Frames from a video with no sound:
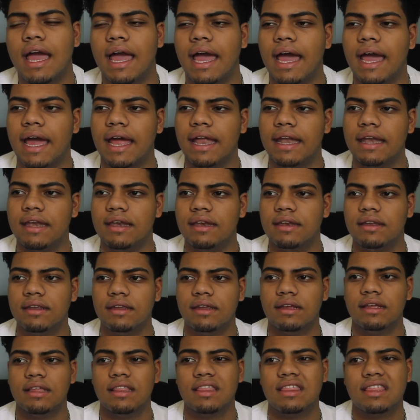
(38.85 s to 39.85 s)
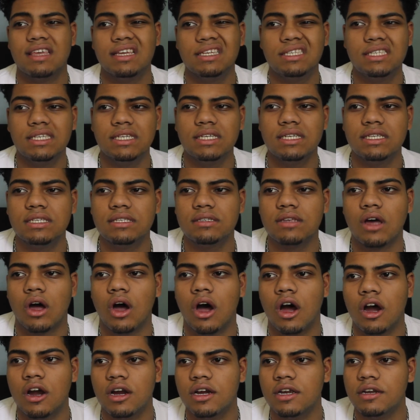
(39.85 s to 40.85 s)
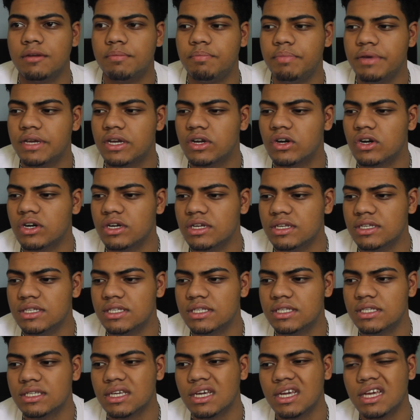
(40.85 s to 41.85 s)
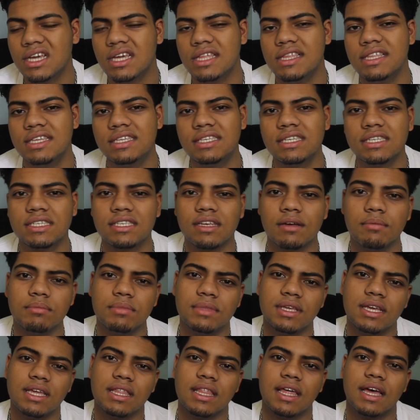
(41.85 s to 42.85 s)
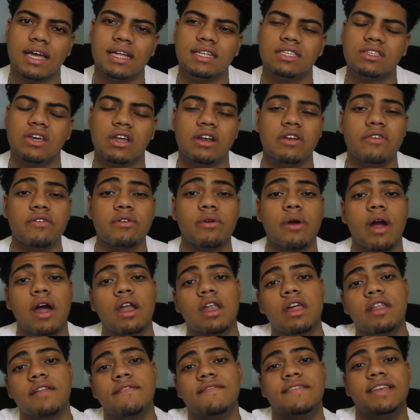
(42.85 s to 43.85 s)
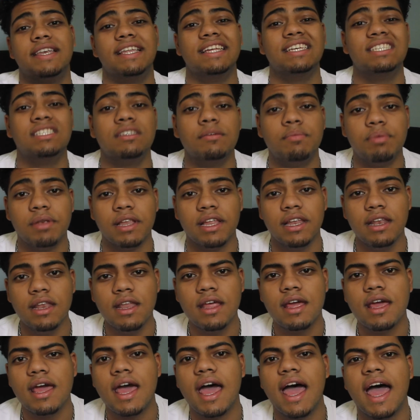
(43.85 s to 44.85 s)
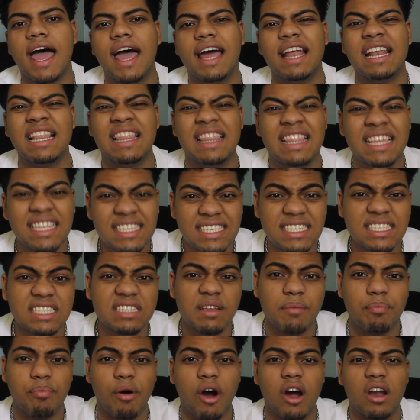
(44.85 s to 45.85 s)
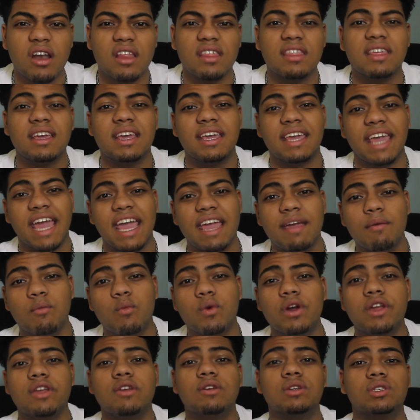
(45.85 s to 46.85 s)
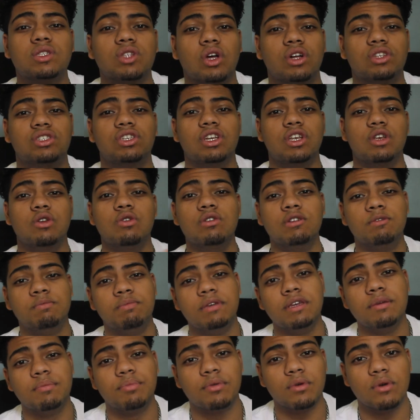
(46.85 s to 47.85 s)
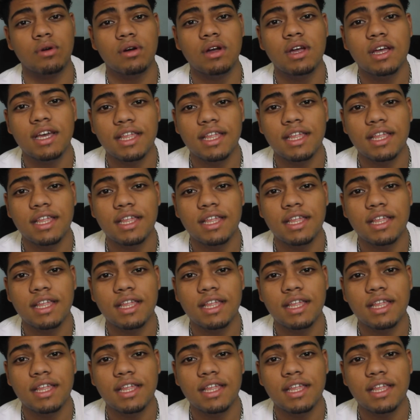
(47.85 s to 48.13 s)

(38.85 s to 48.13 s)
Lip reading: And this is hard because this is something that's going to require a lot of discipline, and this is the part of the game where you start to lose people.